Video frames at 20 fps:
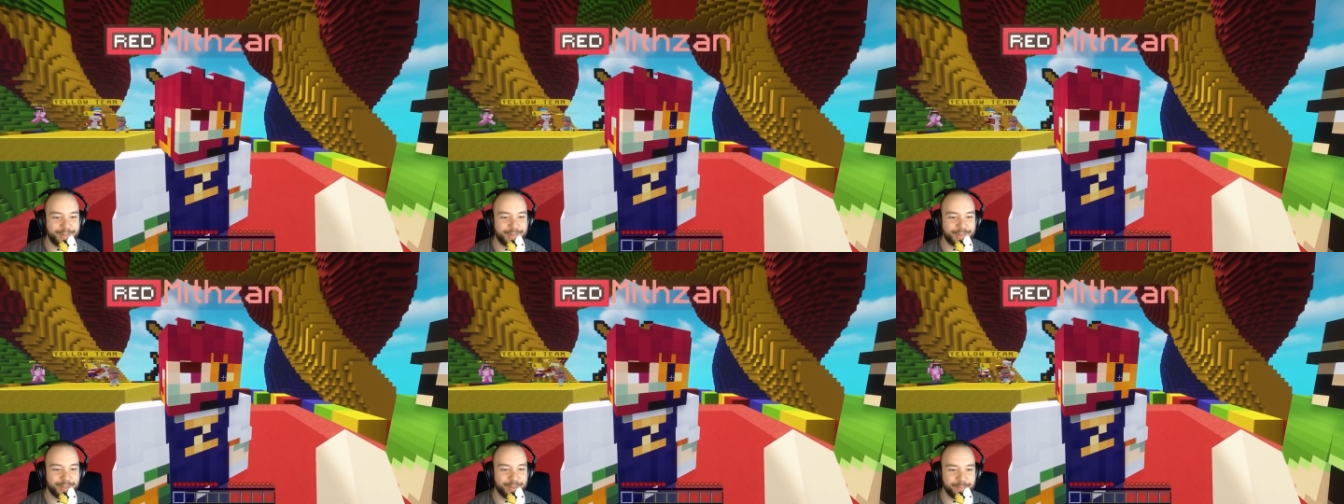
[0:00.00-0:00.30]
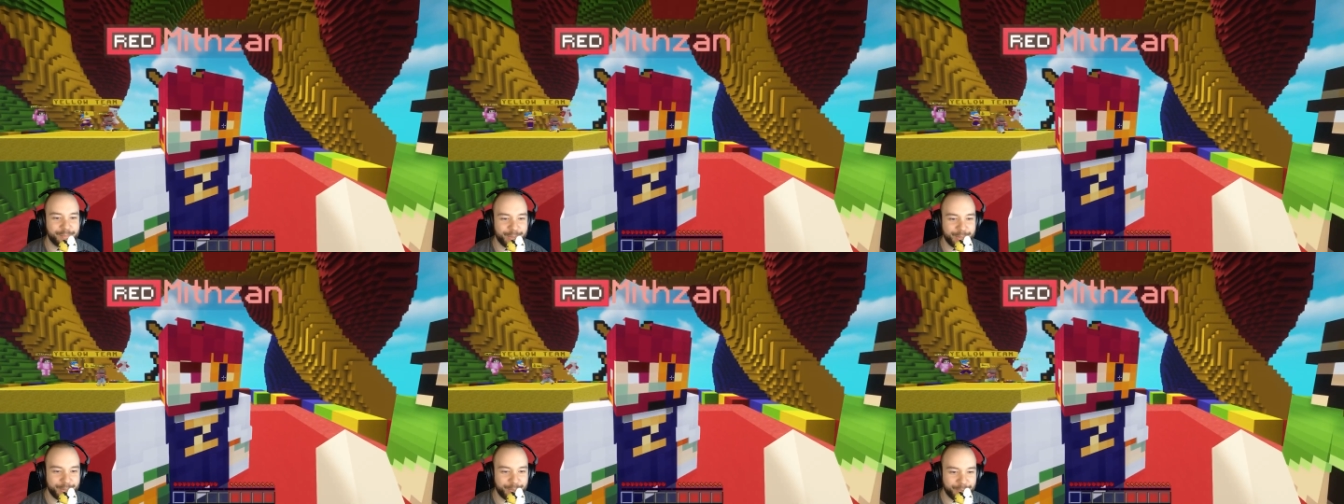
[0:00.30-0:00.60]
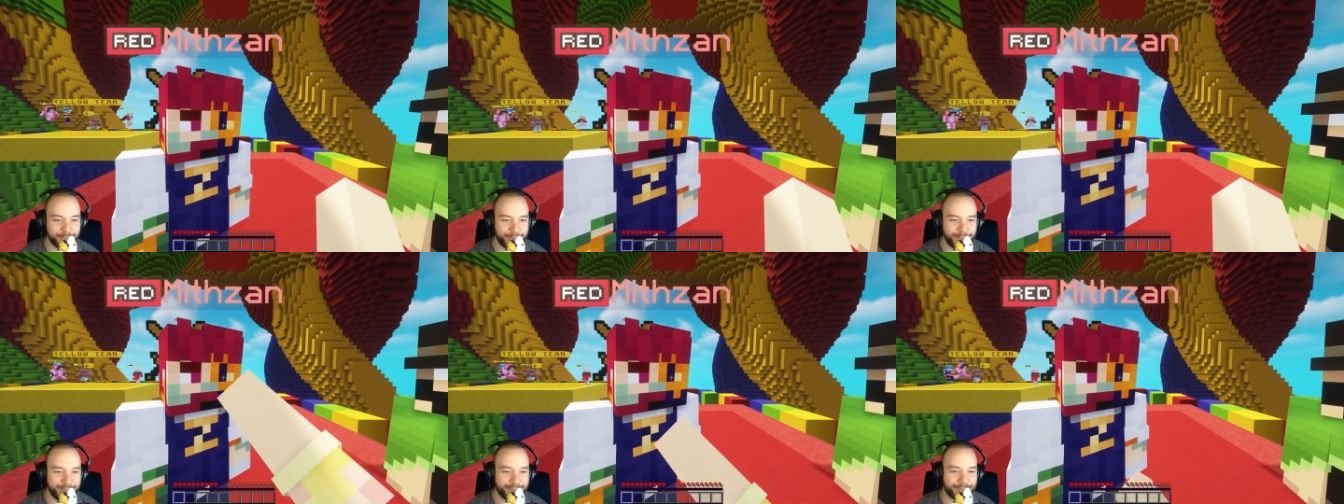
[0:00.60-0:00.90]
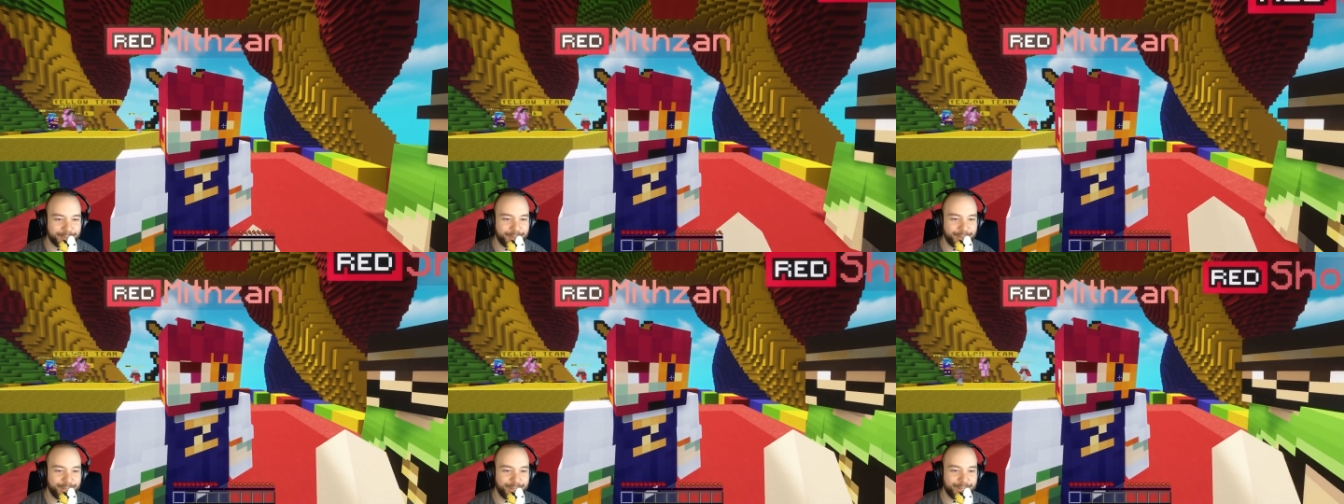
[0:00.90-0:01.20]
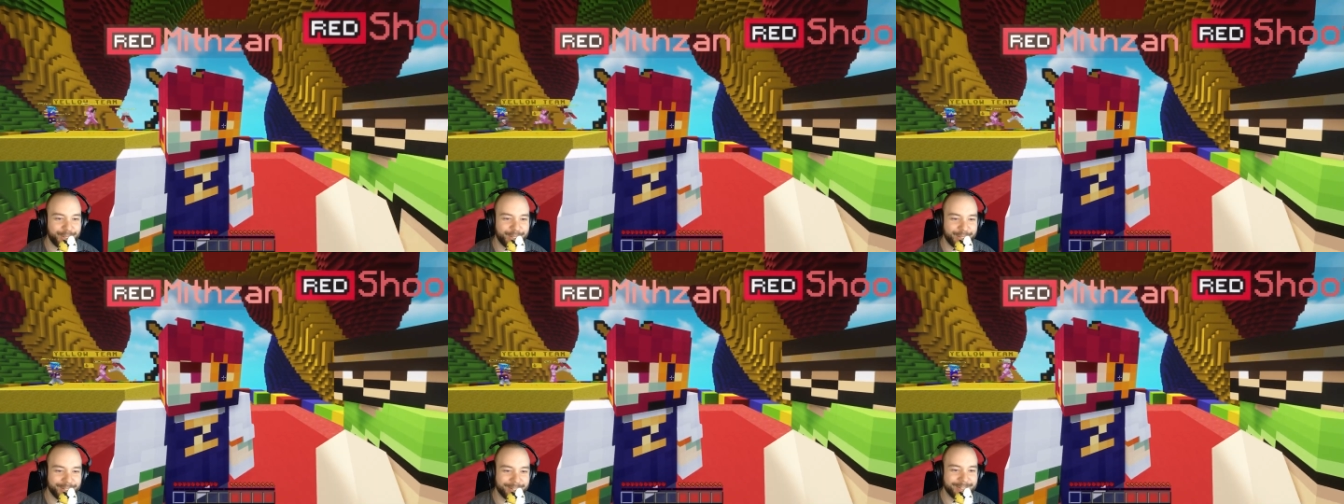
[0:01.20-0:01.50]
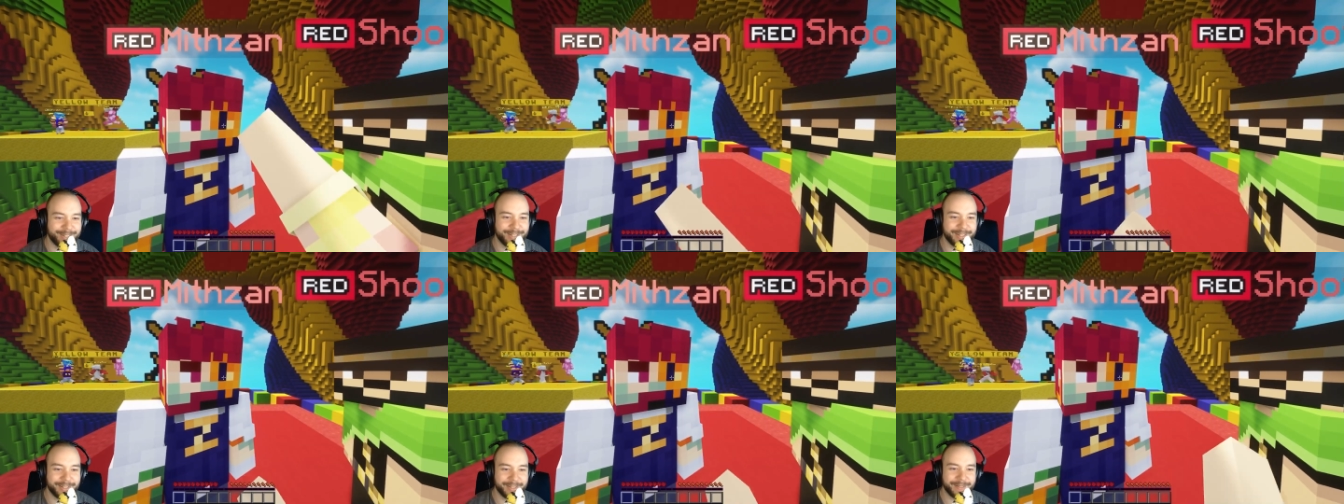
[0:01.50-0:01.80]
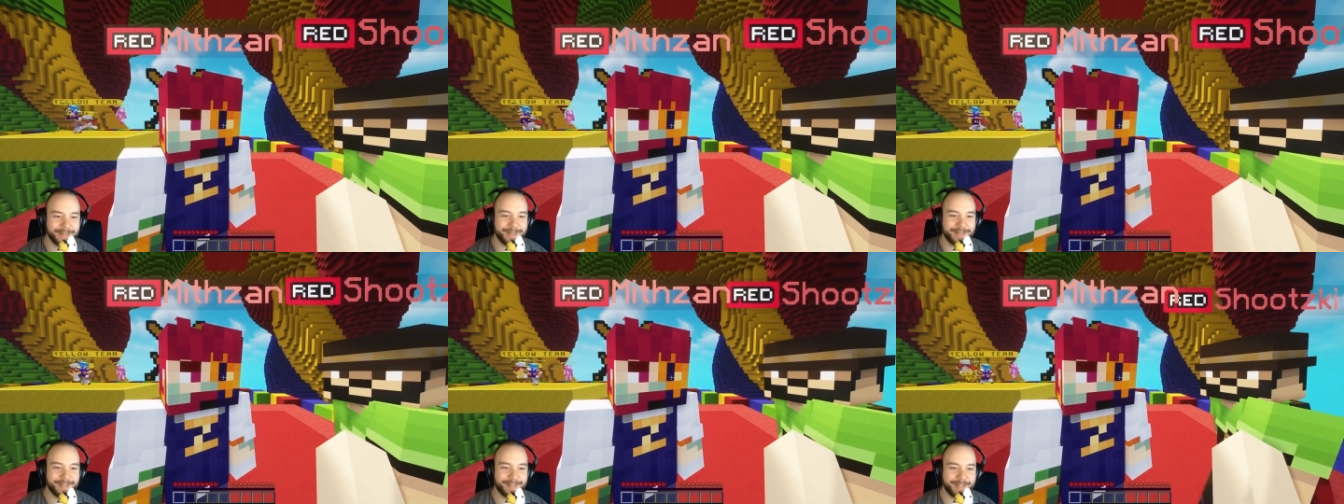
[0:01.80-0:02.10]
something on your face there.
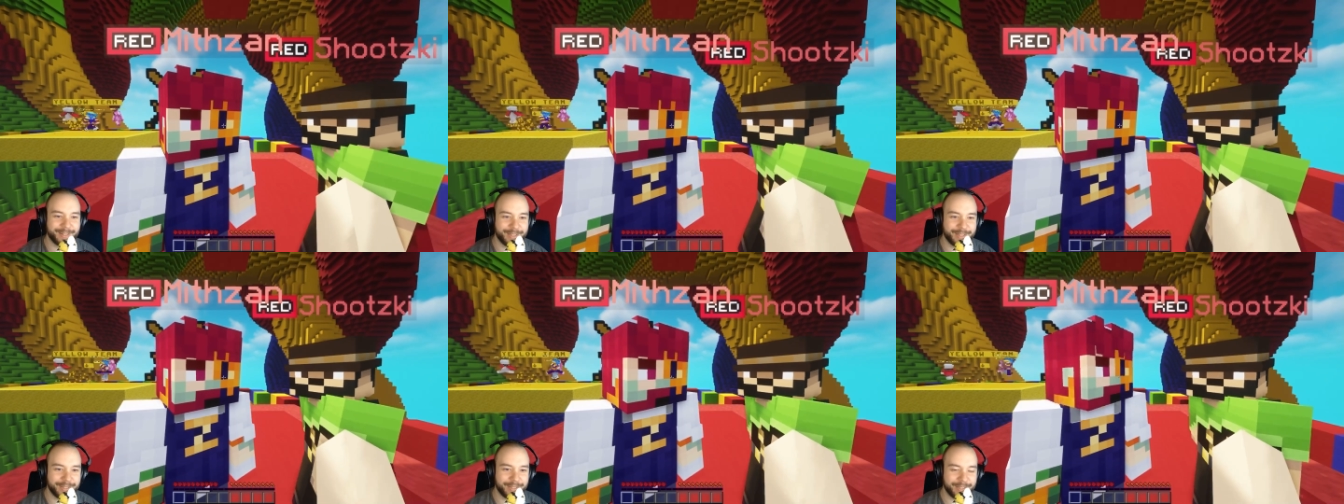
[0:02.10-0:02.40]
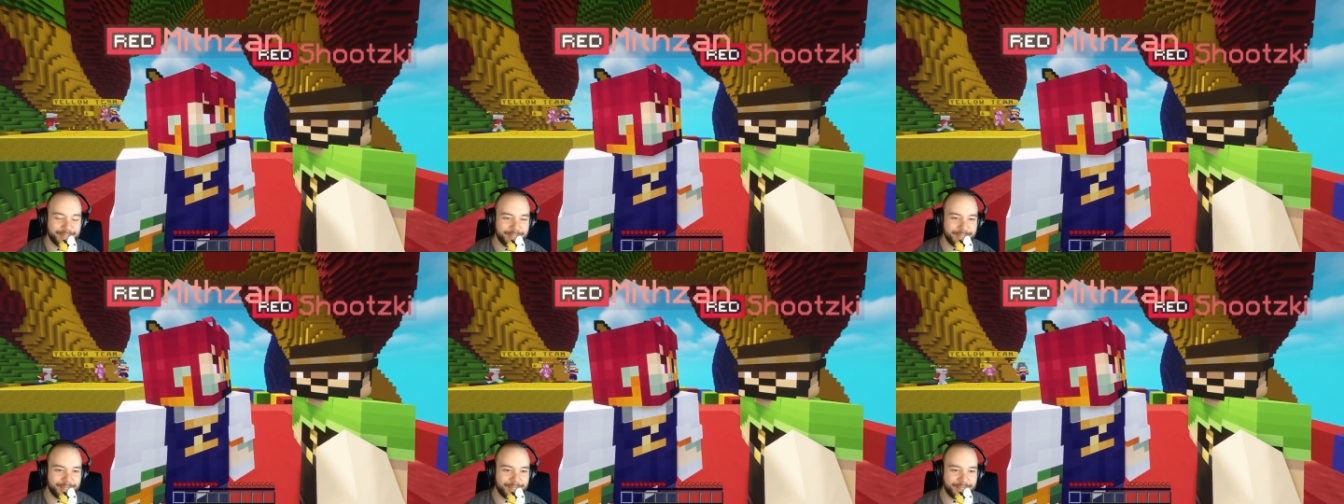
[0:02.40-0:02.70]
Yeah.